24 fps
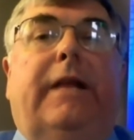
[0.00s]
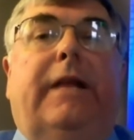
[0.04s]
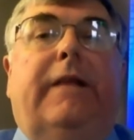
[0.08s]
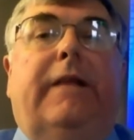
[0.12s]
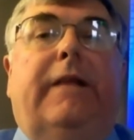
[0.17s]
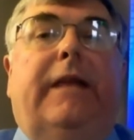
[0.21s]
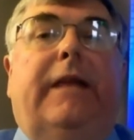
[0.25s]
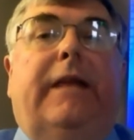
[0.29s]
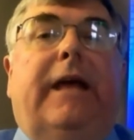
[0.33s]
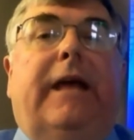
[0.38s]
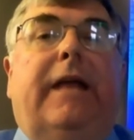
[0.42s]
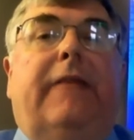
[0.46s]

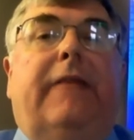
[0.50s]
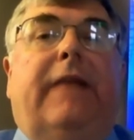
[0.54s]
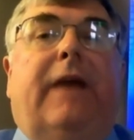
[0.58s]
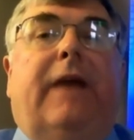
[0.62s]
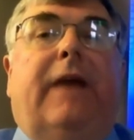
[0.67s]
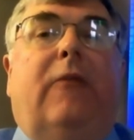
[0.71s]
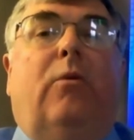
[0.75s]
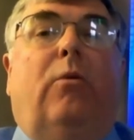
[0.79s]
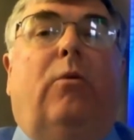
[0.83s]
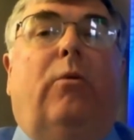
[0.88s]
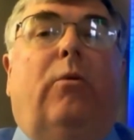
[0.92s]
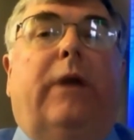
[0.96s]
In the end,
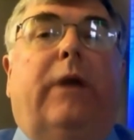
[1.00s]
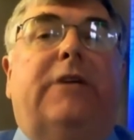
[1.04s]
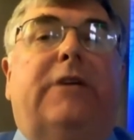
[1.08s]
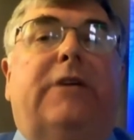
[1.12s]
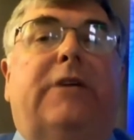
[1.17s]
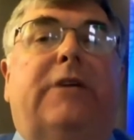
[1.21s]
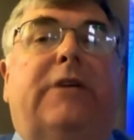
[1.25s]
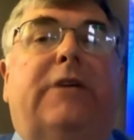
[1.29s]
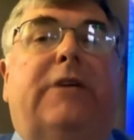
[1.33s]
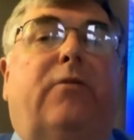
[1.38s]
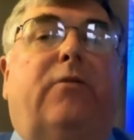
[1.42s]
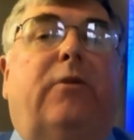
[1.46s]
that will
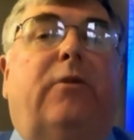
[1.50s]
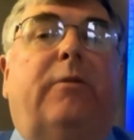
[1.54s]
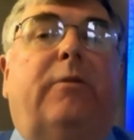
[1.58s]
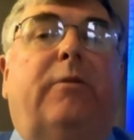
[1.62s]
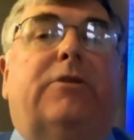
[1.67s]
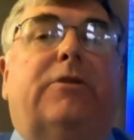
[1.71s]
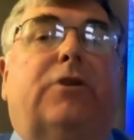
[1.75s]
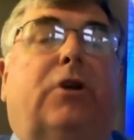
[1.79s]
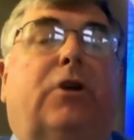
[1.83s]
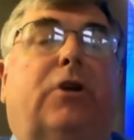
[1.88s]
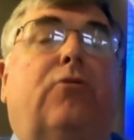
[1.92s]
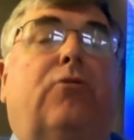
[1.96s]
raise
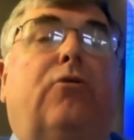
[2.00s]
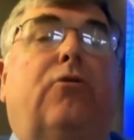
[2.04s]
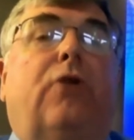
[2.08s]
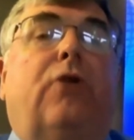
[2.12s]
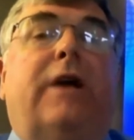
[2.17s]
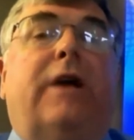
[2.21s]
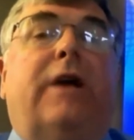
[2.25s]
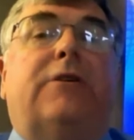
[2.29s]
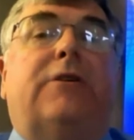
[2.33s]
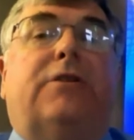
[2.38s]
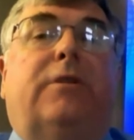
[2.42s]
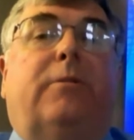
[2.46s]
performance
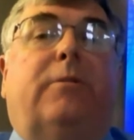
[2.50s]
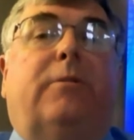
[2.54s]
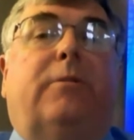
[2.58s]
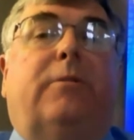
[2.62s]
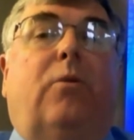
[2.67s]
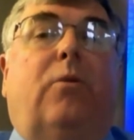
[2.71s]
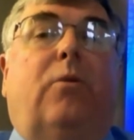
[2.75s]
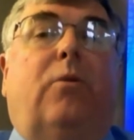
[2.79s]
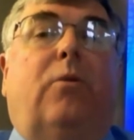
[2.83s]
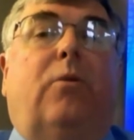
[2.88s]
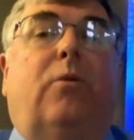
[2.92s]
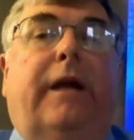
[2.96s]
across the
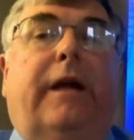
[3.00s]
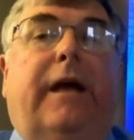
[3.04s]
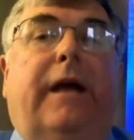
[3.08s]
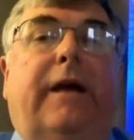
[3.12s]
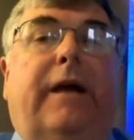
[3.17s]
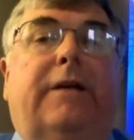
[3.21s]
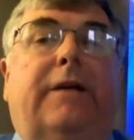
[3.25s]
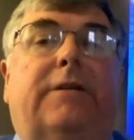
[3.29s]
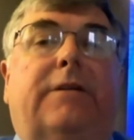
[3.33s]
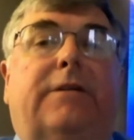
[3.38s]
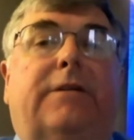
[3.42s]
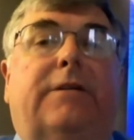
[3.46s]
board,
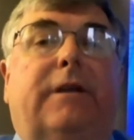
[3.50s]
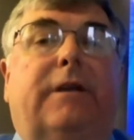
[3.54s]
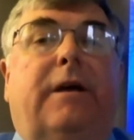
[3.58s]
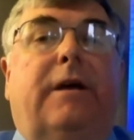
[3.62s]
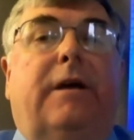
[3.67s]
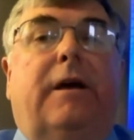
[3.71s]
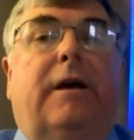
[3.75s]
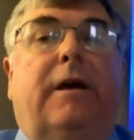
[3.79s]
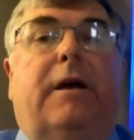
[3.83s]
as